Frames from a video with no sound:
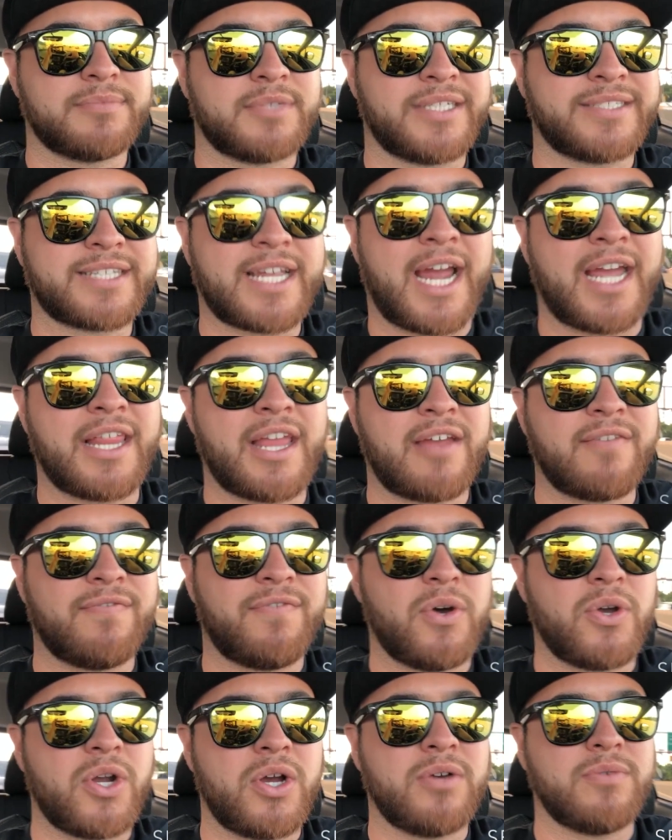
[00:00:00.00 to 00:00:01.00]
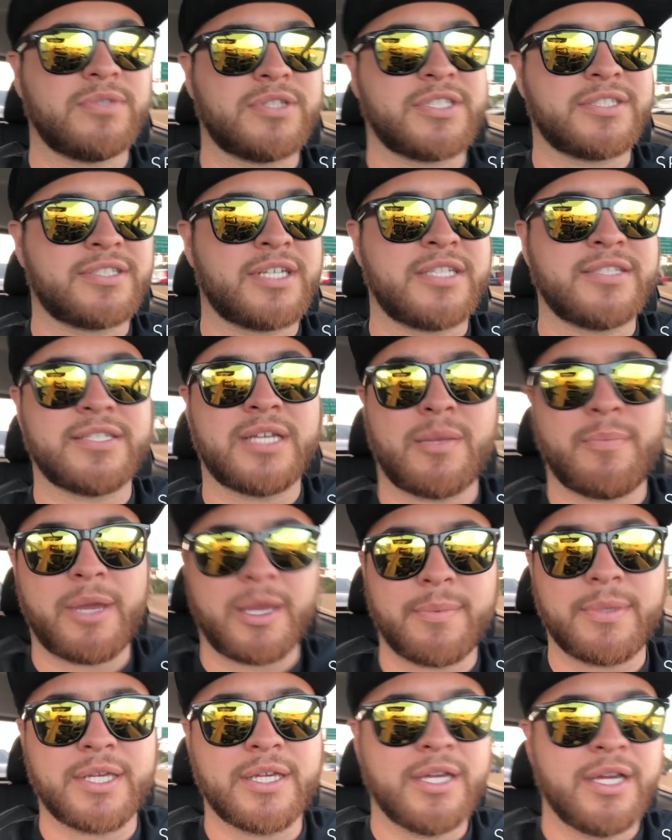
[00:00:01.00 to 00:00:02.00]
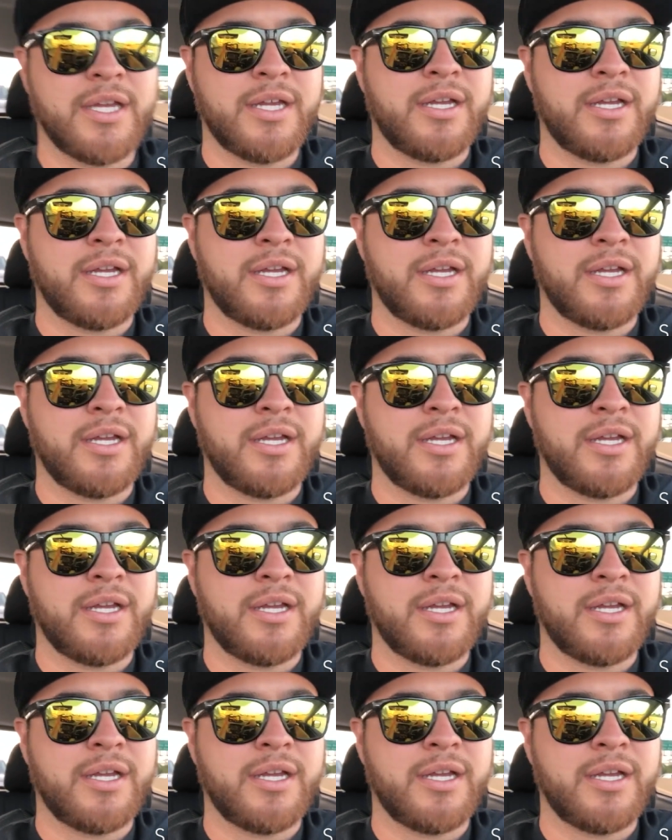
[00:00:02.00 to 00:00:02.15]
skyline photo with the sunset maybe.